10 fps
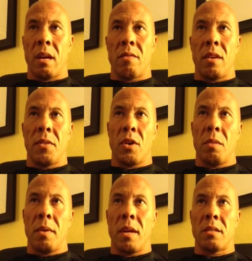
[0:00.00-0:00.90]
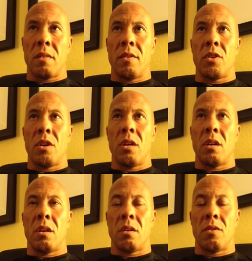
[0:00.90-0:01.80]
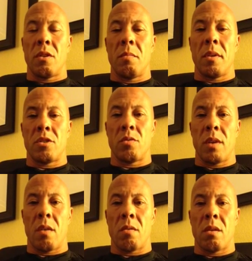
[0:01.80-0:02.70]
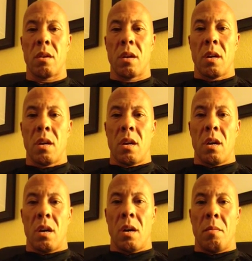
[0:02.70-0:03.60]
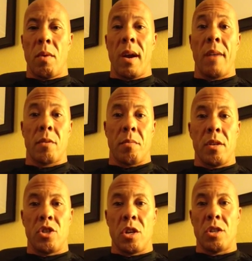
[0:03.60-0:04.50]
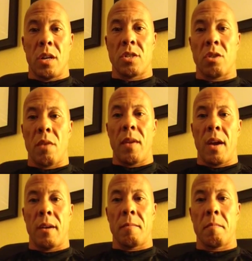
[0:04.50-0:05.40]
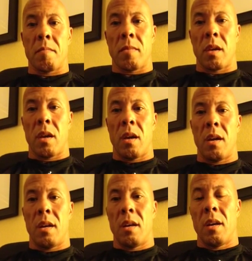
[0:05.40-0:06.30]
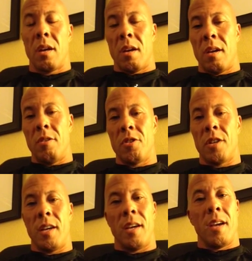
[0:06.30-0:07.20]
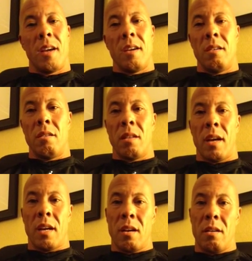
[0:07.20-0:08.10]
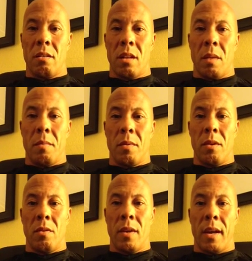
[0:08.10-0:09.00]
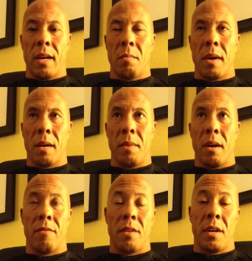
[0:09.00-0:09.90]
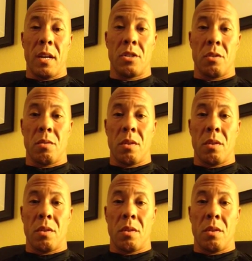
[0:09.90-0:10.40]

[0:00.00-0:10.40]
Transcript: every 30 minutes, every 30 minutes to an hour. Right after prejudging, I start that, and usually, a lot of people know that I come back better for the night show.